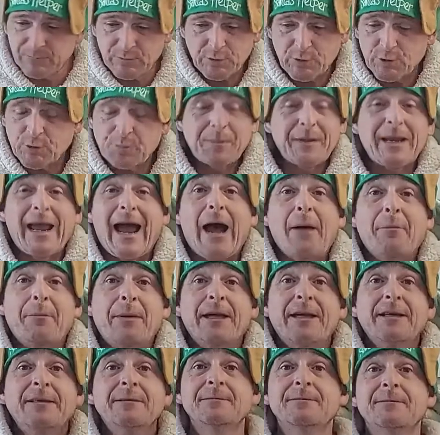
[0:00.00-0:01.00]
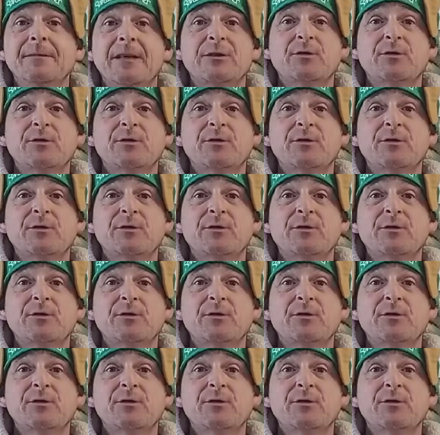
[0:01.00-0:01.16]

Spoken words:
just be happy.